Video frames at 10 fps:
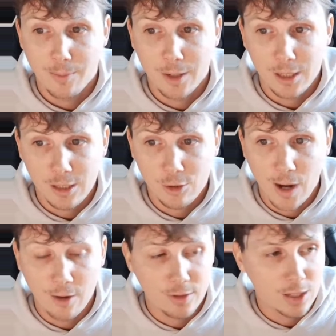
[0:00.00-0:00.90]
many
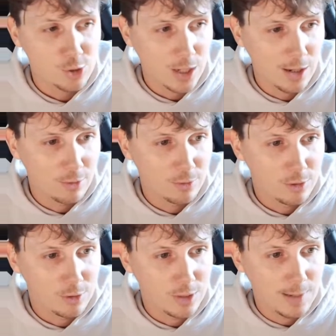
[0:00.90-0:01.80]
ground
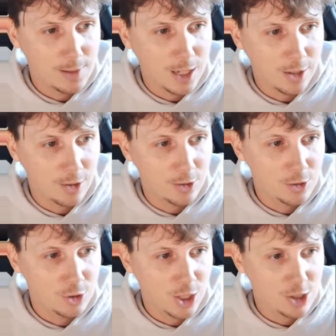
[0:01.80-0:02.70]
touchdowns Damian
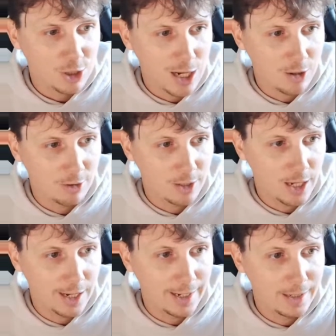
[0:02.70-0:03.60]
Harris, Josh Allen,
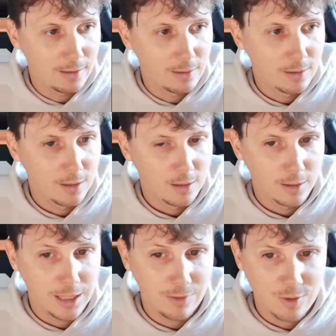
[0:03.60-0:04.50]
and
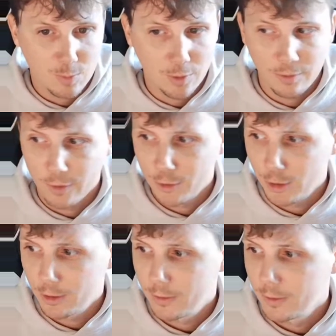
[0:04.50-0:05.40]
Latavius Murray vulture.